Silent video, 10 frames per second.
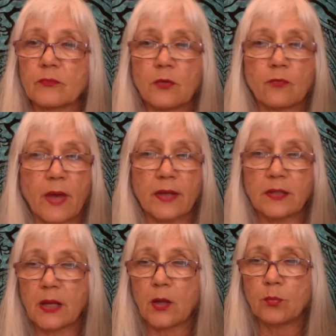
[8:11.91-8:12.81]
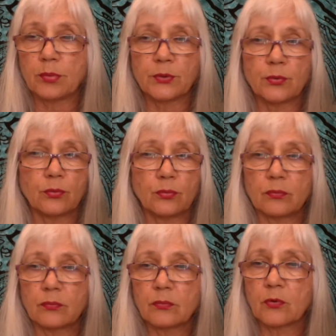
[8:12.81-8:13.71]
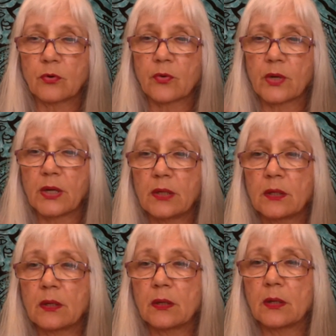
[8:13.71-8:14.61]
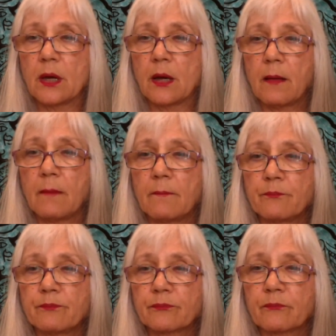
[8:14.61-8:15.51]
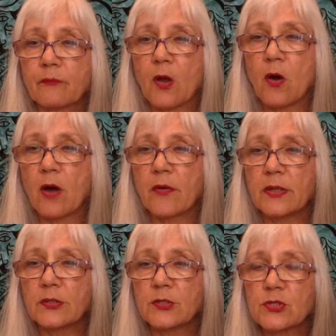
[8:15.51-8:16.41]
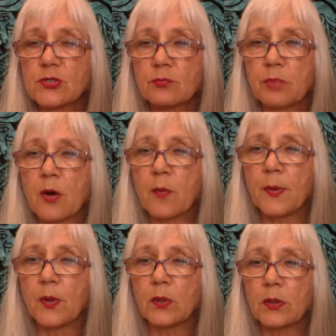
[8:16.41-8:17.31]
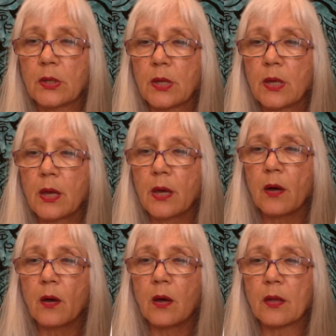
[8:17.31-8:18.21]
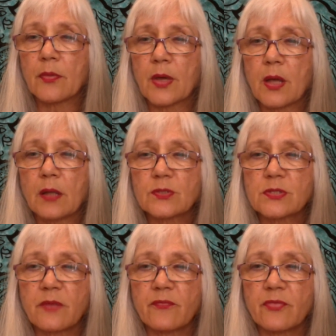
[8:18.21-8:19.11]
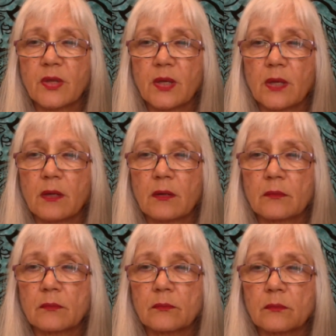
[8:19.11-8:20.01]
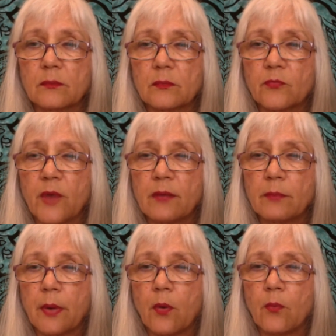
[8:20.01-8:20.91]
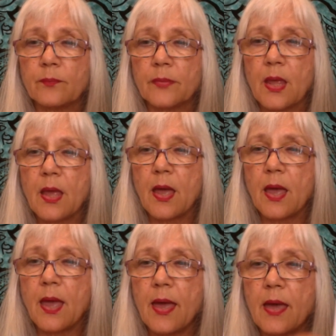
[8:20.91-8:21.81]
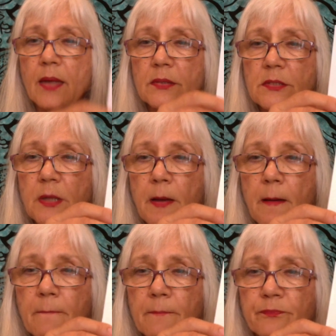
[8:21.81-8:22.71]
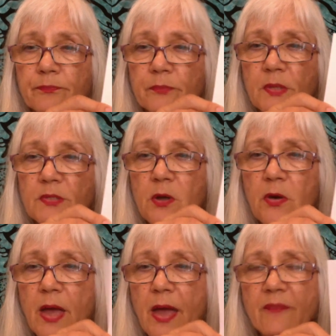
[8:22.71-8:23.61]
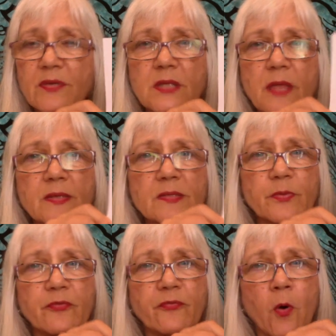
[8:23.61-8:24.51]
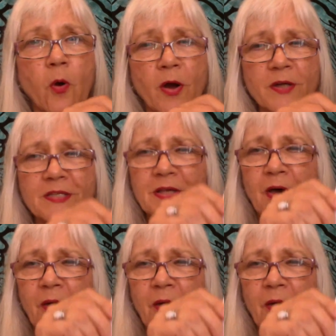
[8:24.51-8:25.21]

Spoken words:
red, yellow, blue, green, orange, purple, the colors of the rainbow. And sorry, I haven't done this before, so